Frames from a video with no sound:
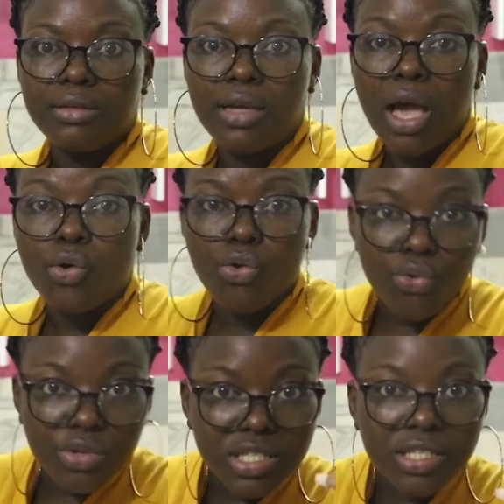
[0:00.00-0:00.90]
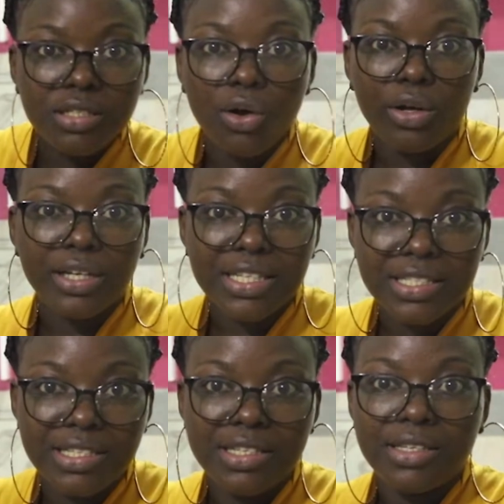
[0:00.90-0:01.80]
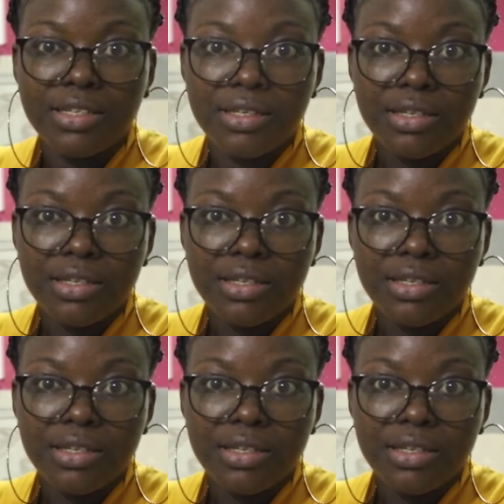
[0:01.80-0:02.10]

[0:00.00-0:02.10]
and cruising on the sea.